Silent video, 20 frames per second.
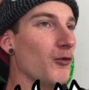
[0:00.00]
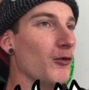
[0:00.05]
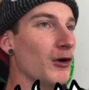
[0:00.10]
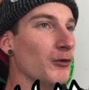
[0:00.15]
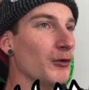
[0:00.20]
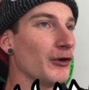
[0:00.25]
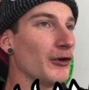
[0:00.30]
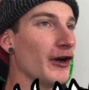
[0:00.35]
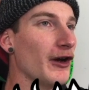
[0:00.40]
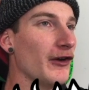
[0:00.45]

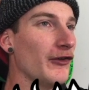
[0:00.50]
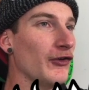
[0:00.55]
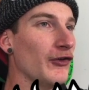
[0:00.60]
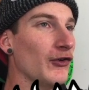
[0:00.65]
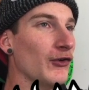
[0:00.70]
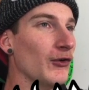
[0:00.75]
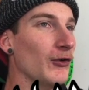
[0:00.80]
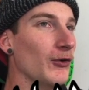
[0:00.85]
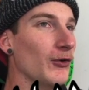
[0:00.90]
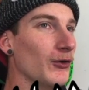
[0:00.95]
What would I
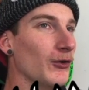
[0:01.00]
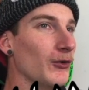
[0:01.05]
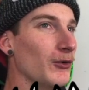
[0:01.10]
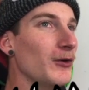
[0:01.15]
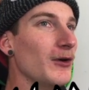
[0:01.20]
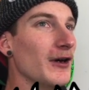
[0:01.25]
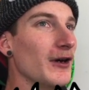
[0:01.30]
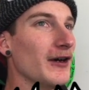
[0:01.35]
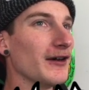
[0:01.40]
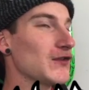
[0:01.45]

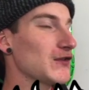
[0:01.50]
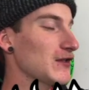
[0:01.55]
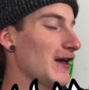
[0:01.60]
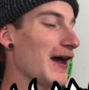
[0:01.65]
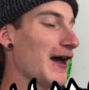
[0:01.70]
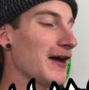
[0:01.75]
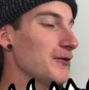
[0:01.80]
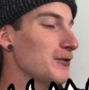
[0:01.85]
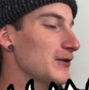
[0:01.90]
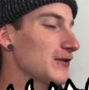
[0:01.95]
do? Because
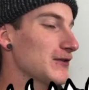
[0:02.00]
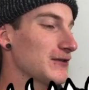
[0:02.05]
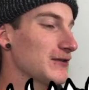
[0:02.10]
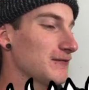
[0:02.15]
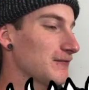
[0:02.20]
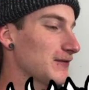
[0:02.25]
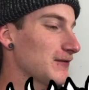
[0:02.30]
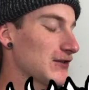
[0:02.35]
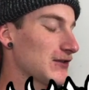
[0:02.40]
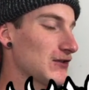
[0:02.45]
I
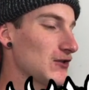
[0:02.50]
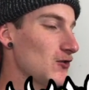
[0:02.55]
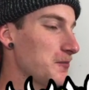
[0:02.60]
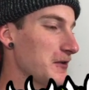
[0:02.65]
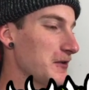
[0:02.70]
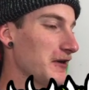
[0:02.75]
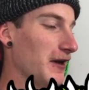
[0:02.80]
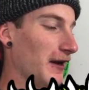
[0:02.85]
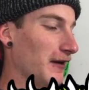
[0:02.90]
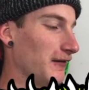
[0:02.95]
was
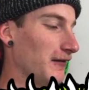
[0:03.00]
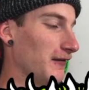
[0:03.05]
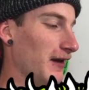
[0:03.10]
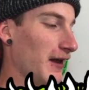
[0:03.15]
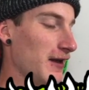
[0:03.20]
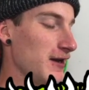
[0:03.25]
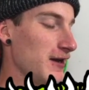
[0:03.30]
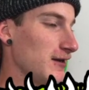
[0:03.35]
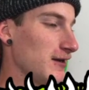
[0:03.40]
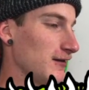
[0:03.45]
stupid
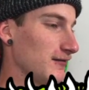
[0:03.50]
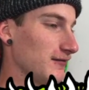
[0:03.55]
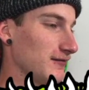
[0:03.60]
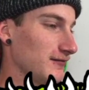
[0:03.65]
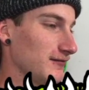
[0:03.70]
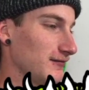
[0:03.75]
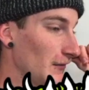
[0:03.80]
and 8.